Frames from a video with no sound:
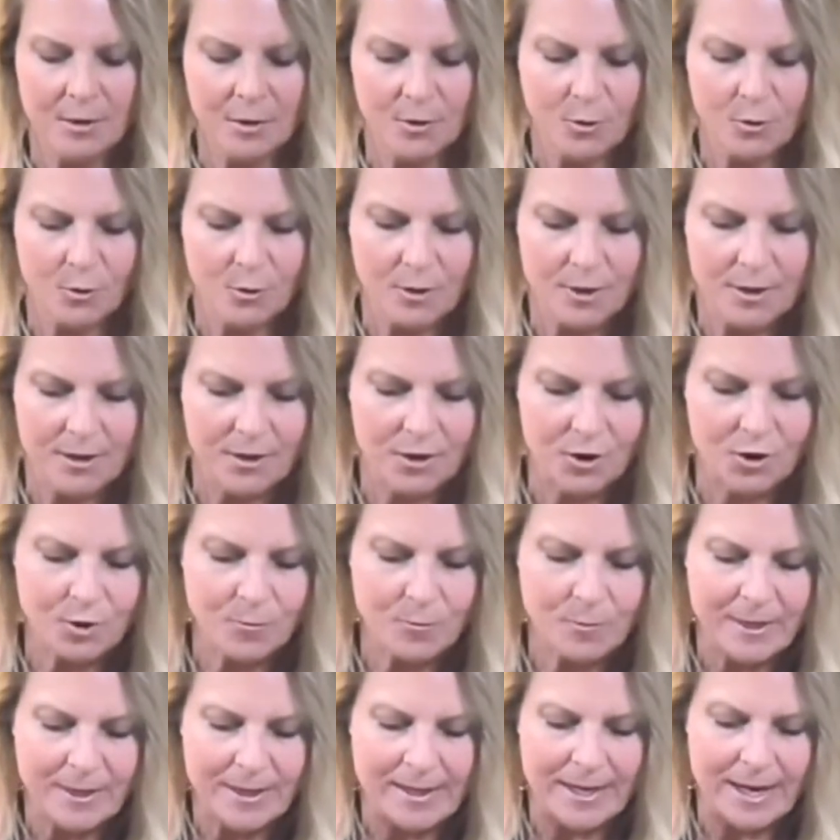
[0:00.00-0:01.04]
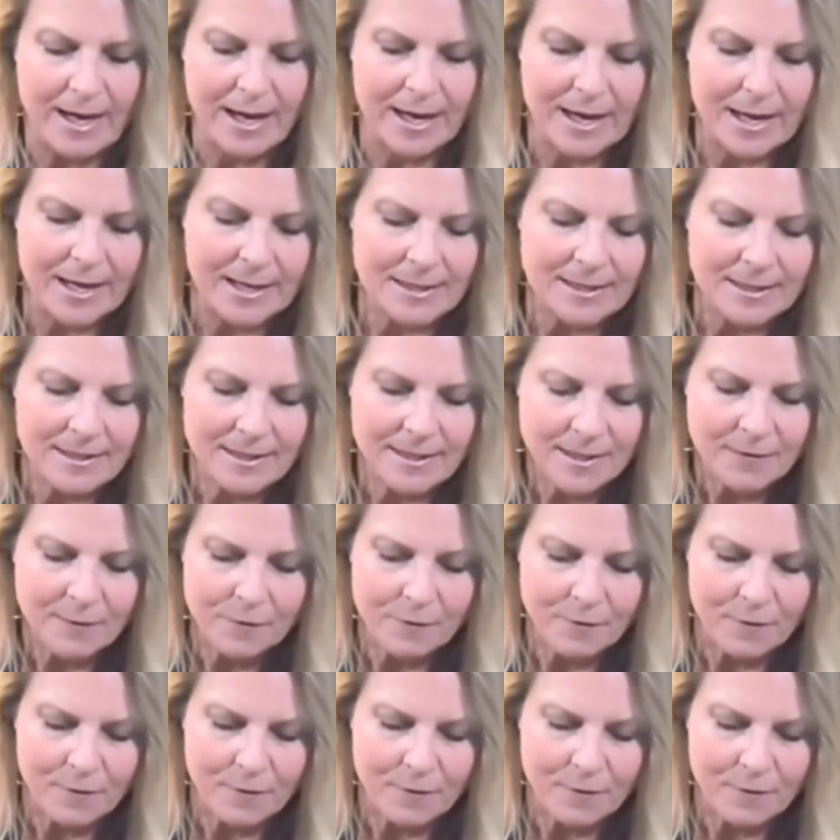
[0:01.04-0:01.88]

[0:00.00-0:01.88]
It should be nice and